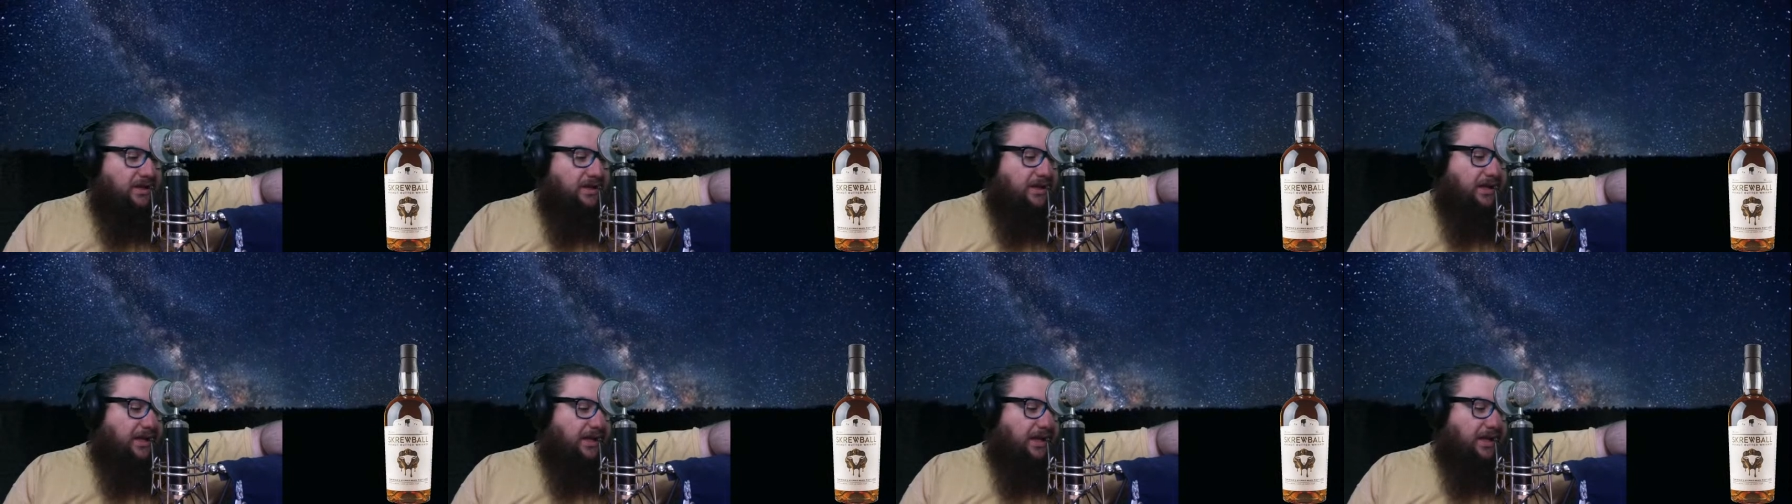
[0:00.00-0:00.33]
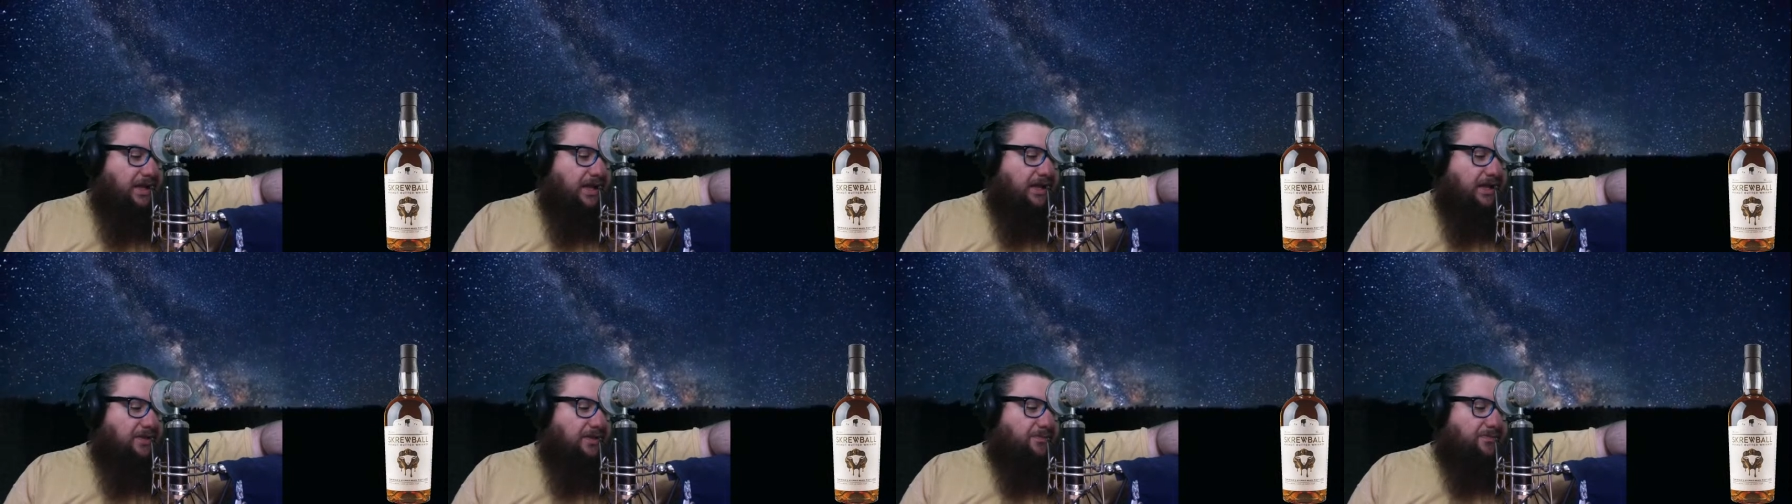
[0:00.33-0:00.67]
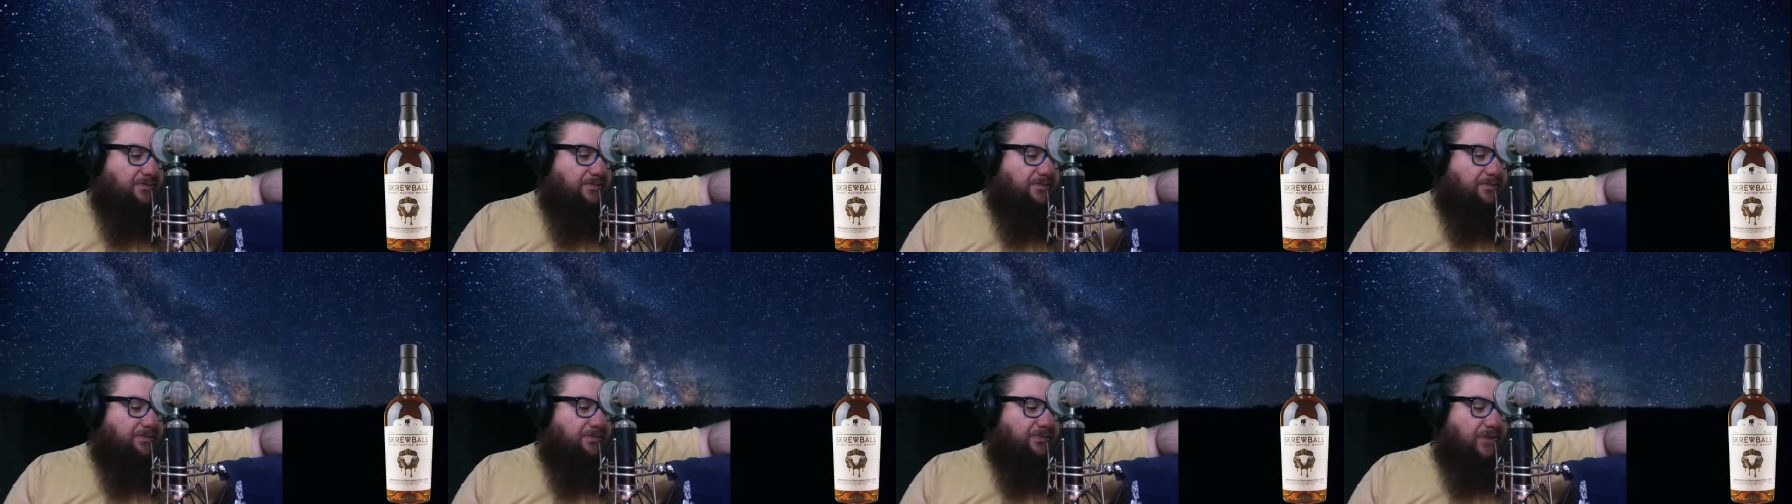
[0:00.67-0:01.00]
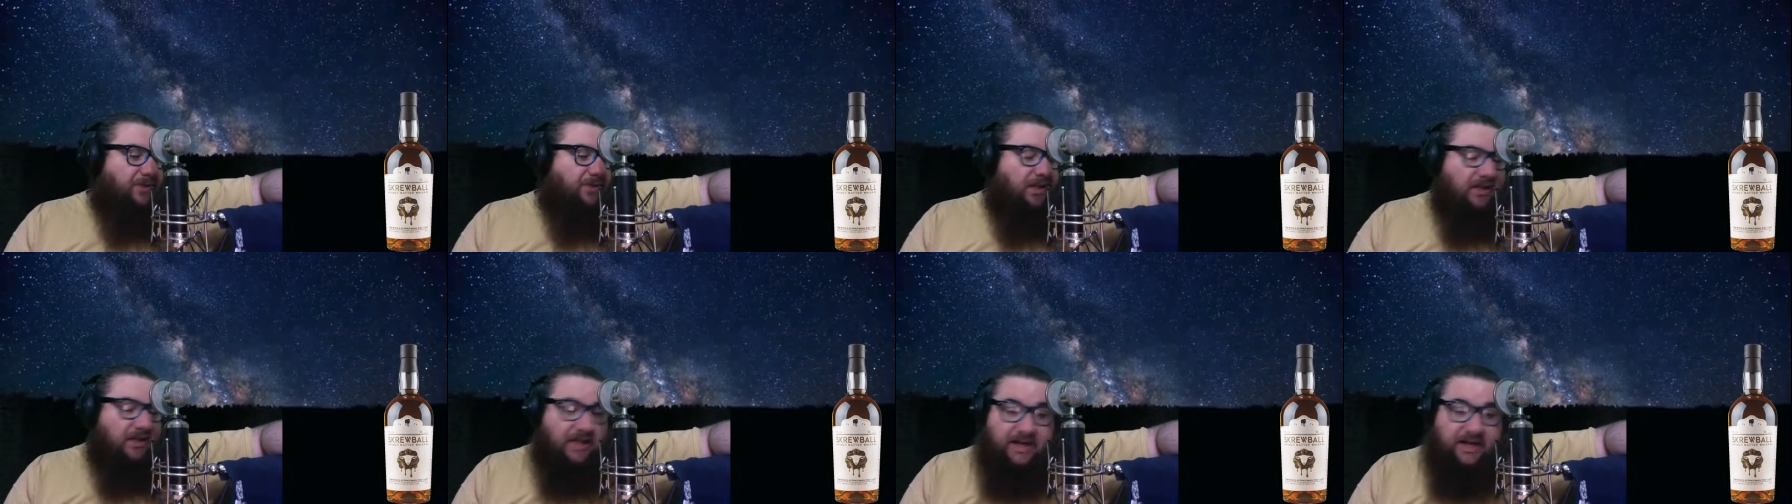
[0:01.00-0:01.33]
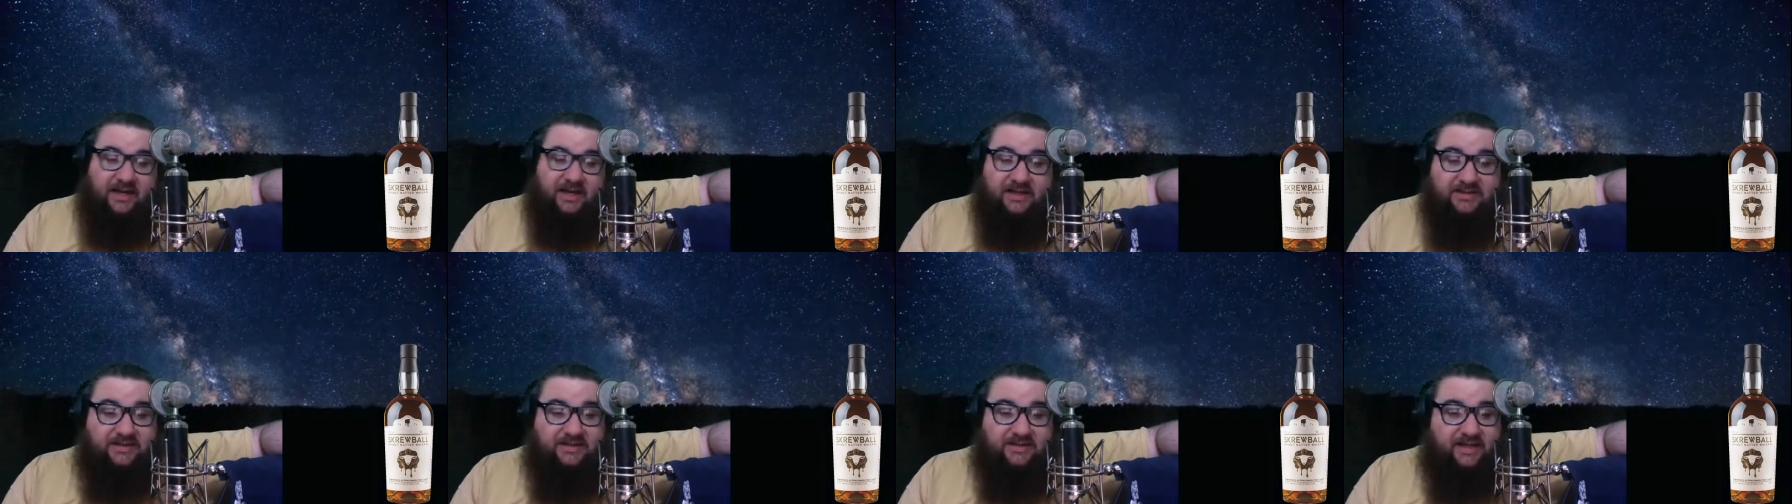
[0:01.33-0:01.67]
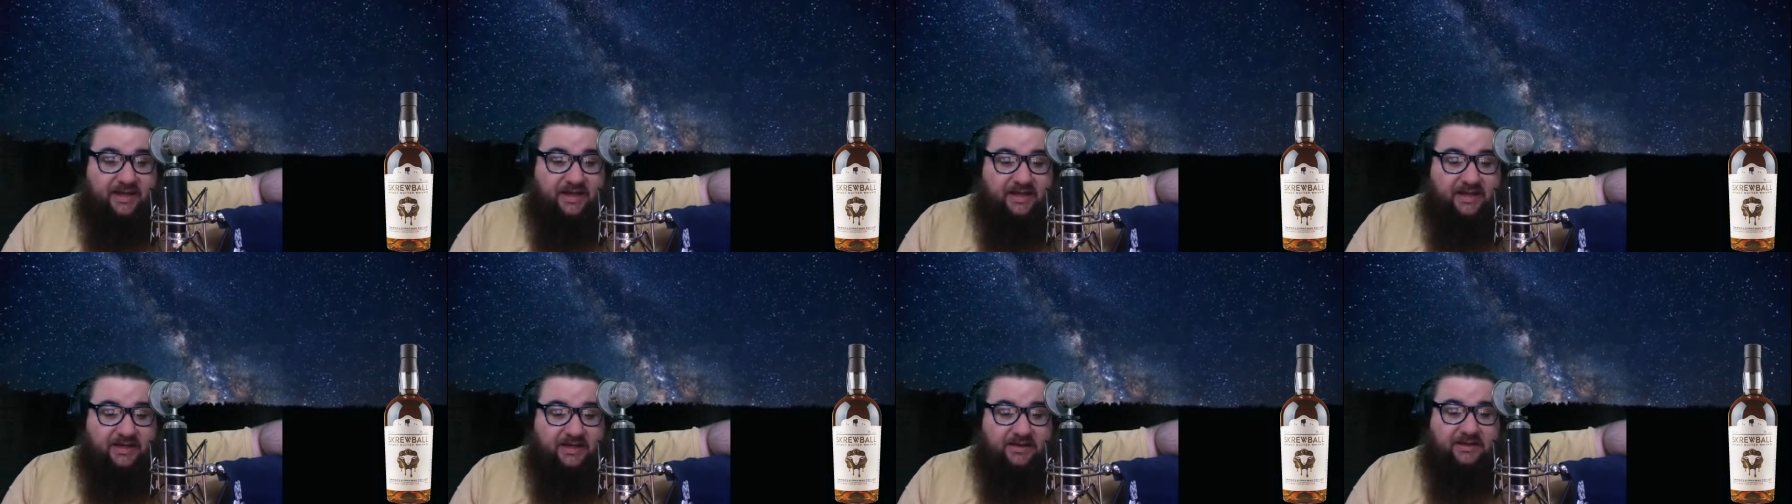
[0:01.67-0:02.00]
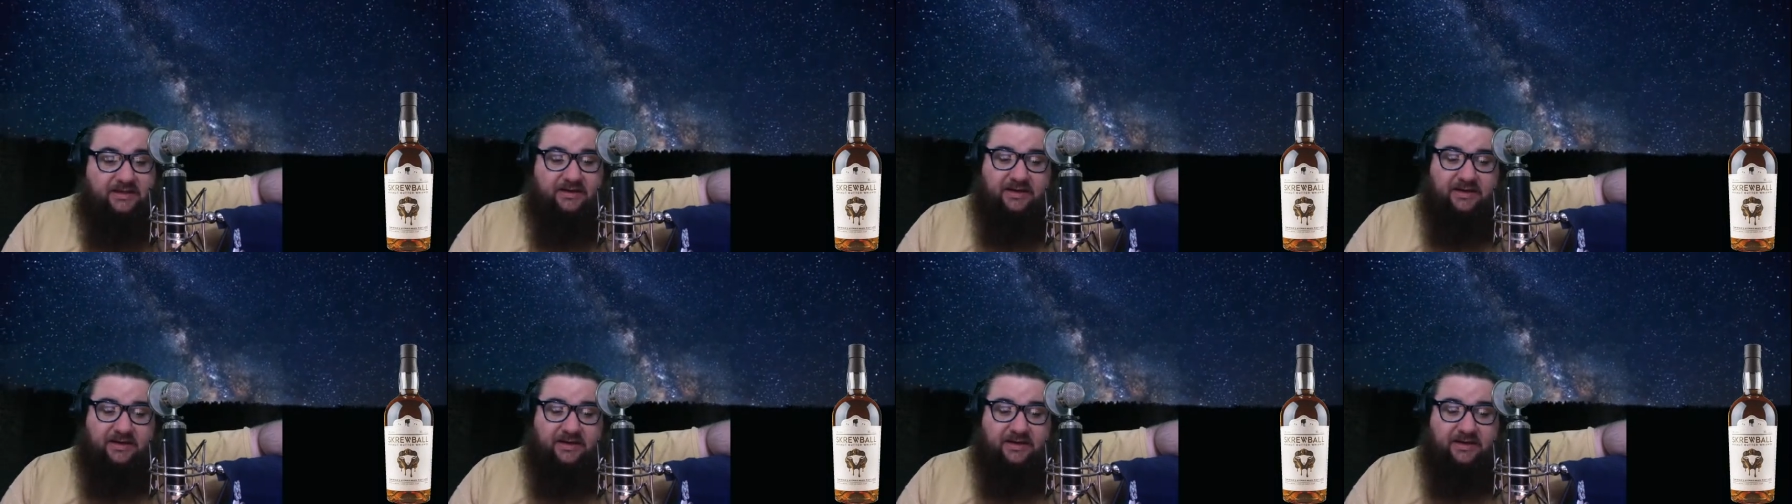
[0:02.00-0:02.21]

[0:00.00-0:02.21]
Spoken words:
And like I said,